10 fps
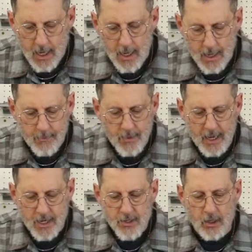Um,
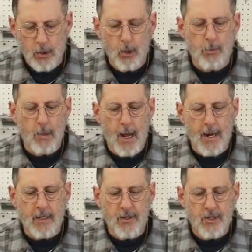he has a glue
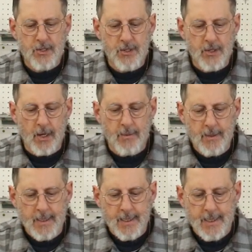block, and this is a,
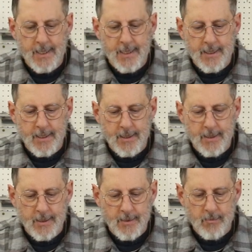
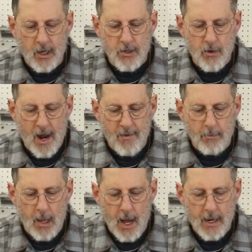a drive
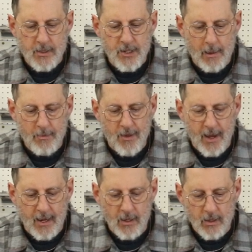block, same thing.